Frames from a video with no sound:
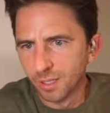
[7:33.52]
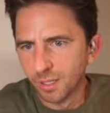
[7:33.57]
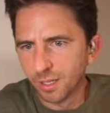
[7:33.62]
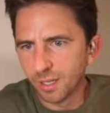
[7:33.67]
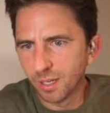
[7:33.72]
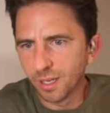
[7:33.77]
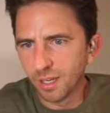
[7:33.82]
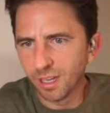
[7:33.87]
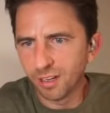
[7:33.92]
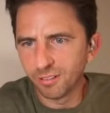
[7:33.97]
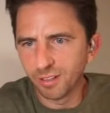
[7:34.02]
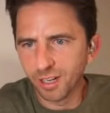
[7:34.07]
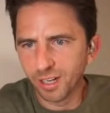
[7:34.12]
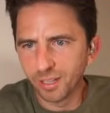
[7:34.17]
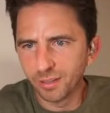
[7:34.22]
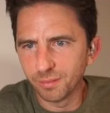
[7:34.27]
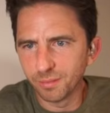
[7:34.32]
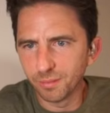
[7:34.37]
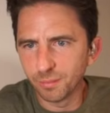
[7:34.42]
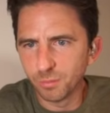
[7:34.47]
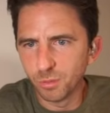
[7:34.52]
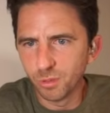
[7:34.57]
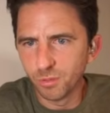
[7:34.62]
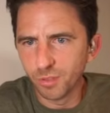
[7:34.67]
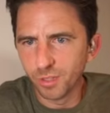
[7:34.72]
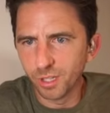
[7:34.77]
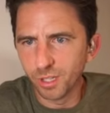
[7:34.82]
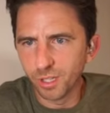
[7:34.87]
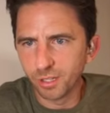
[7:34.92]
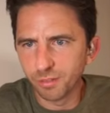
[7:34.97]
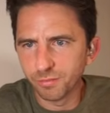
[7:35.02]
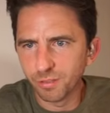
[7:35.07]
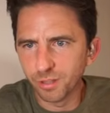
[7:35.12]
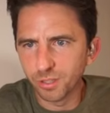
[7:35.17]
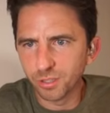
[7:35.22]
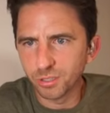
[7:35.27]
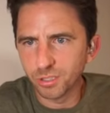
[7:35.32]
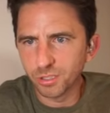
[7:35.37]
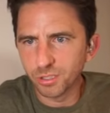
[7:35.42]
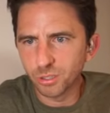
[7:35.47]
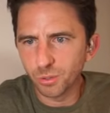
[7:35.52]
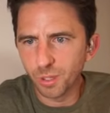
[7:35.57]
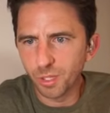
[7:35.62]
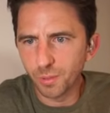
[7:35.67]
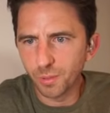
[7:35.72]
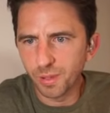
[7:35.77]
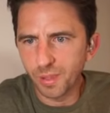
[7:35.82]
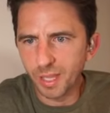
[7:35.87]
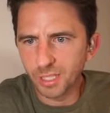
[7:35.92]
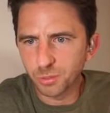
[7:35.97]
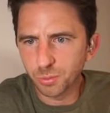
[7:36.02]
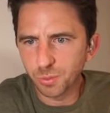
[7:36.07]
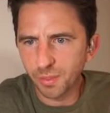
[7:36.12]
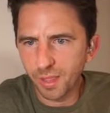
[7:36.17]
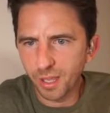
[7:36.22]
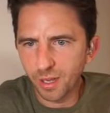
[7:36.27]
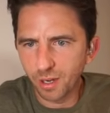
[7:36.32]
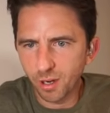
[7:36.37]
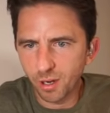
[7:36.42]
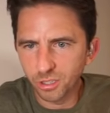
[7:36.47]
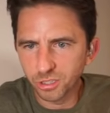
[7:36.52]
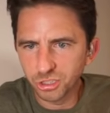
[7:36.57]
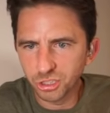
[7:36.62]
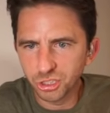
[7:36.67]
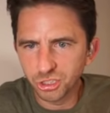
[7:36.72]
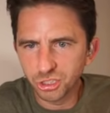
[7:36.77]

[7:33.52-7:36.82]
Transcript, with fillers: All right. Moving along, folks. So anyway, that's where they are. She